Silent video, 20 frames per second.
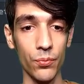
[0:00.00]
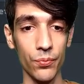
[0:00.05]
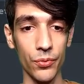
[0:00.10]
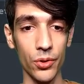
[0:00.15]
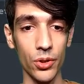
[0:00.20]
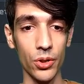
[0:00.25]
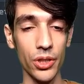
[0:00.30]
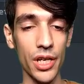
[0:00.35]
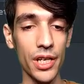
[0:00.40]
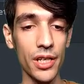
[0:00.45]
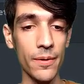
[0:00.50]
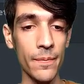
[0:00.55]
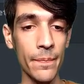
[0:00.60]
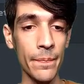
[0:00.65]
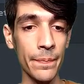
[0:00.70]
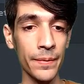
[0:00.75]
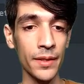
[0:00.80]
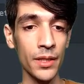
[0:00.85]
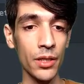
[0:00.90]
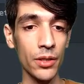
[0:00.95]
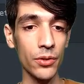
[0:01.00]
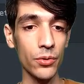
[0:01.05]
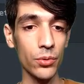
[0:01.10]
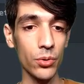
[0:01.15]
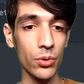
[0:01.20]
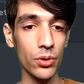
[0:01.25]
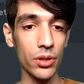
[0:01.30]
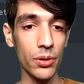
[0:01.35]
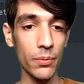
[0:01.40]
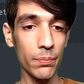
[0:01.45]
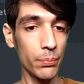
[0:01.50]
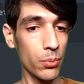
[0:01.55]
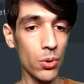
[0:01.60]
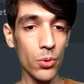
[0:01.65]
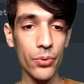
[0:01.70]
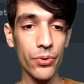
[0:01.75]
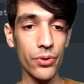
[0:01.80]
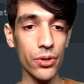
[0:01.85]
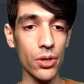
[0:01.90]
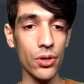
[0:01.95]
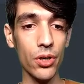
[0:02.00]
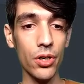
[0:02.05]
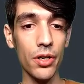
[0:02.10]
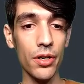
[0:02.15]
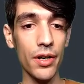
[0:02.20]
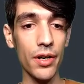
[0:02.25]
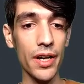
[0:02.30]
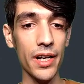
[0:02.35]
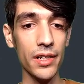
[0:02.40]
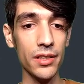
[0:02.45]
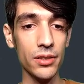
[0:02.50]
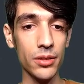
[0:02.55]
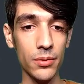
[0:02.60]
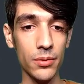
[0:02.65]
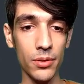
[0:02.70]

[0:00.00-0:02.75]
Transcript: Okay, they both are correct,